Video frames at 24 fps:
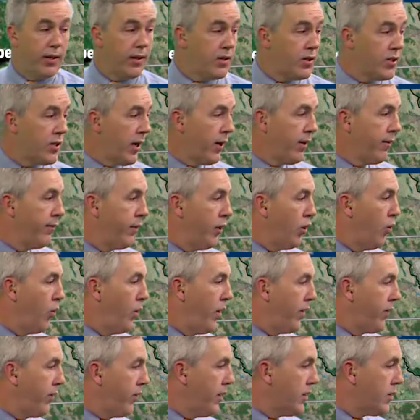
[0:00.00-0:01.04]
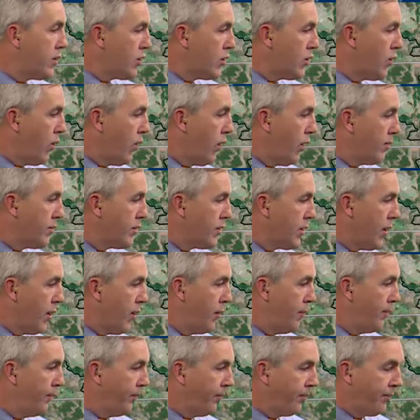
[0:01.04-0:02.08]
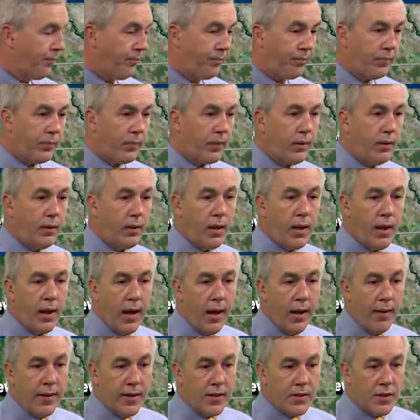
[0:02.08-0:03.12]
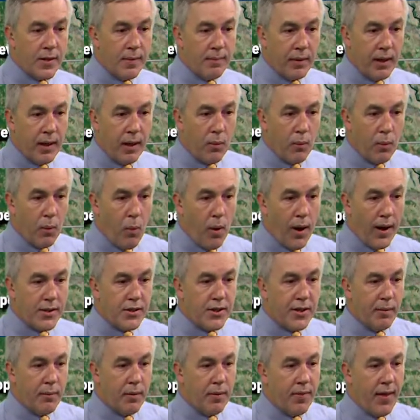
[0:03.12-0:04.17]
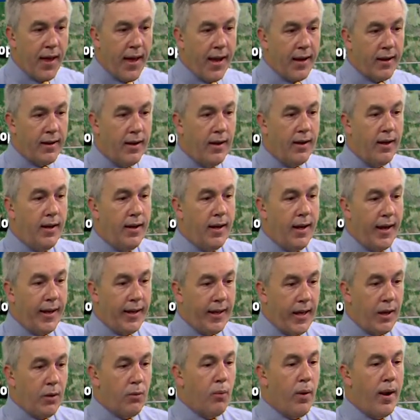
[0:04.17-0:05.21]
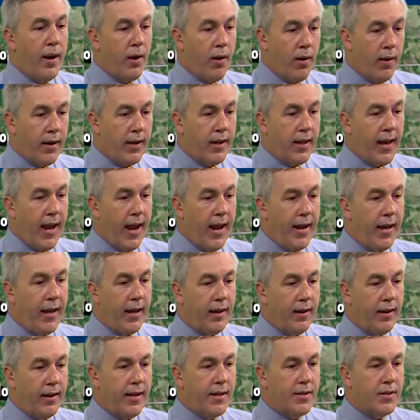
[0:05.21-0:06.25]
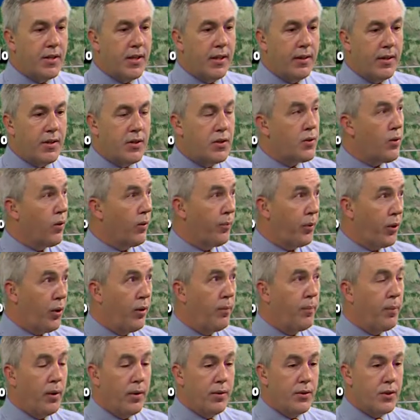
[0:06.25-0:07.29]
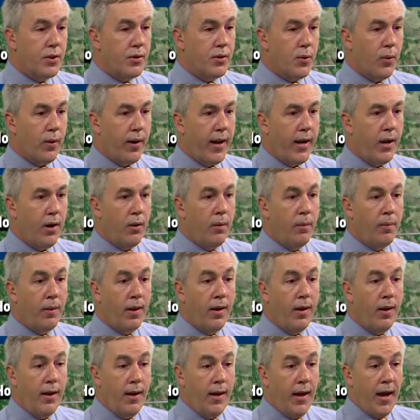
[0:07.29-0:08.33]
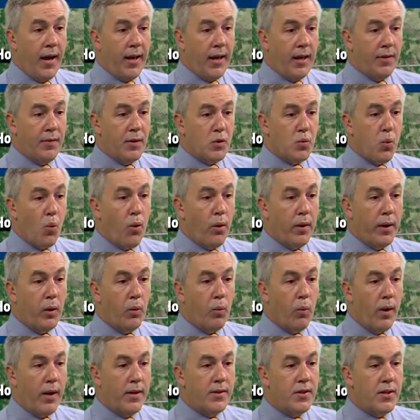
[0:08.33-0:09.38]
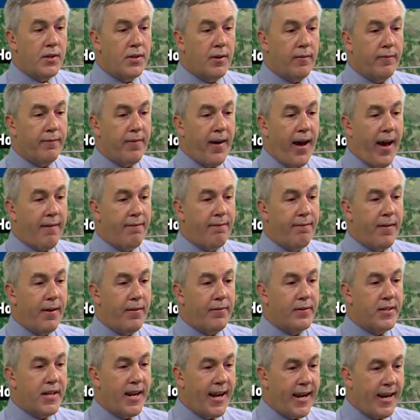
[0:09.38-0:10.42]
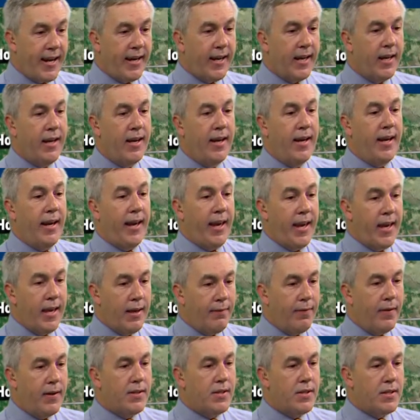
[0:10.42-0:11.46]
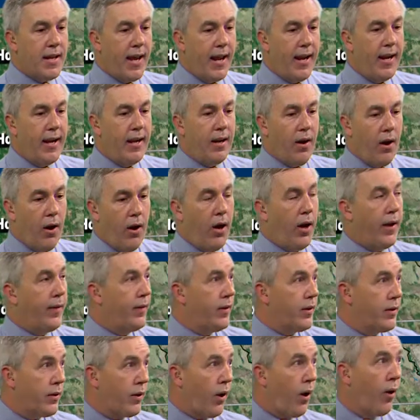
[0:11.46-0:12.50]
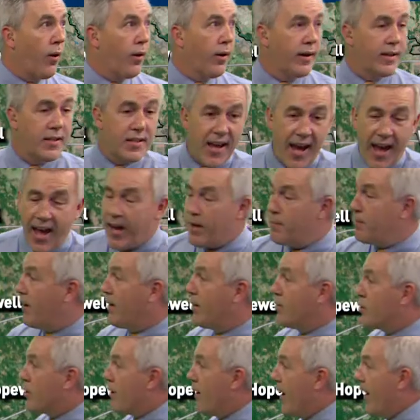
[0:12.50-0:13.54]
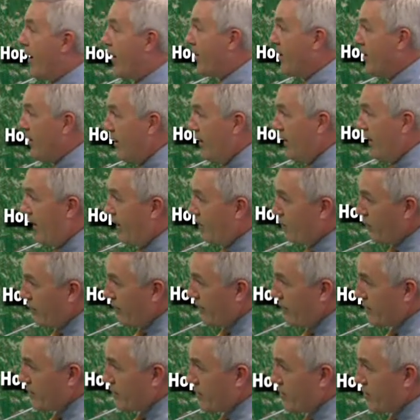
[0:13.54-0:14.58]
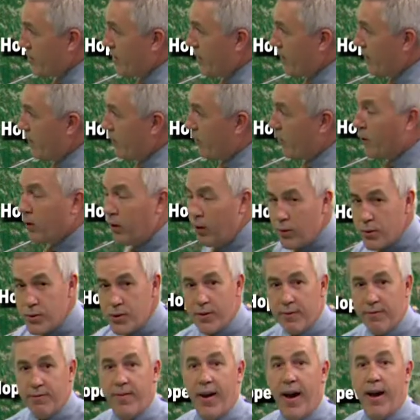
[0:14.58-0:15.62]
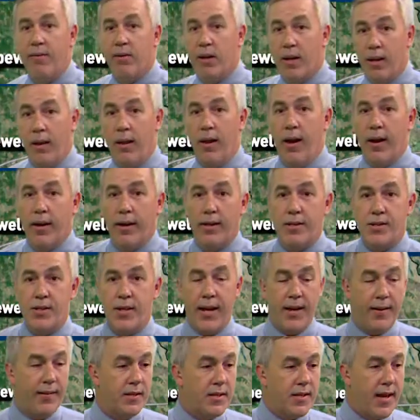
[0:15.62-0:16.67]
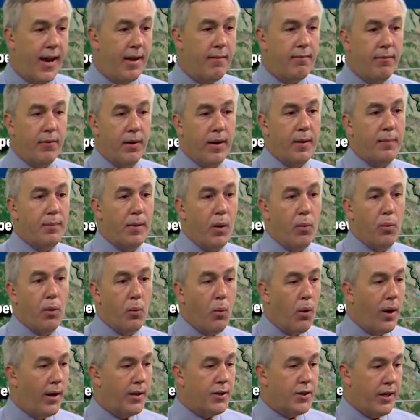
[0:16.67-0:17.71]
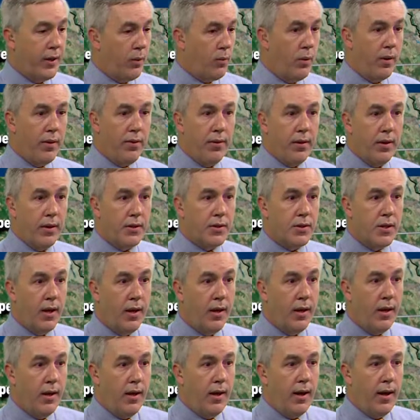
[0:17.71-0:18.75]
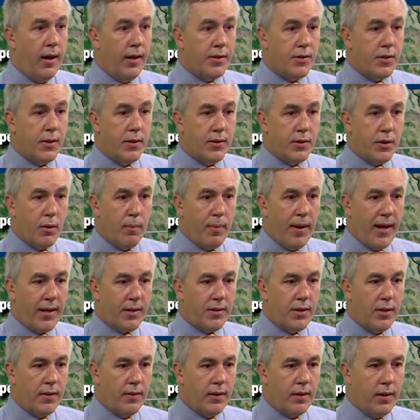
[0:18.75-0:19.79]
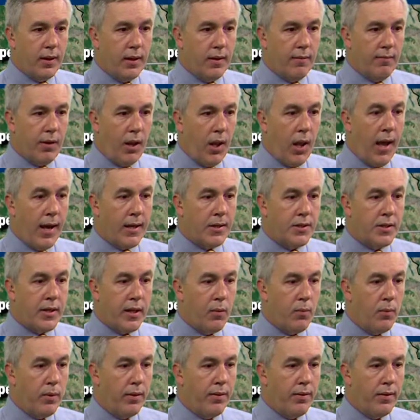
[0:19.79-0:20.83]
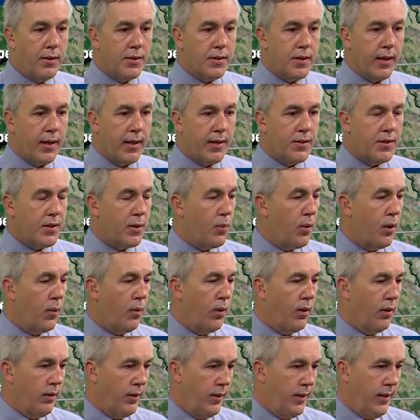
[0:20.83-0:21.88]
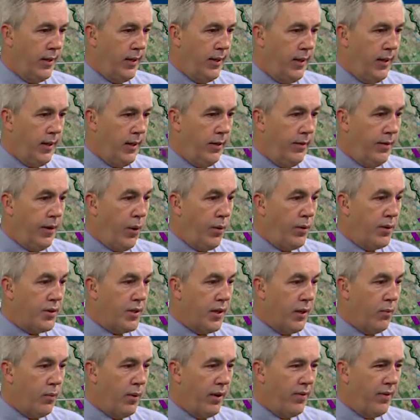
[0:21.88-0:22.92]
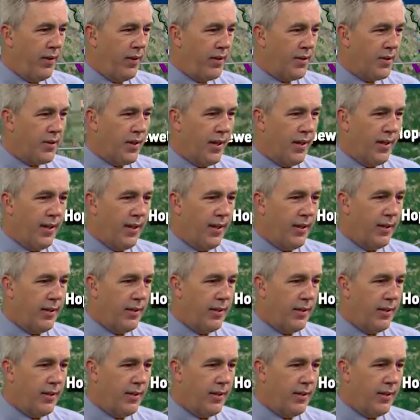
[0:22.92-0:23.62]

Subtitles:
Centerville with this storm. So that's something that we're watching with that. Again, radar indicating at least that this storm could produce a tornado. Again, this warning runs until 5:15. If it stayed on the current timing track, it would get to Centerville close to 5 o'clock. It's kind of the time frame that we're watching with this. So let's go back to the velocity with this and kind of see what we're noticing with this. And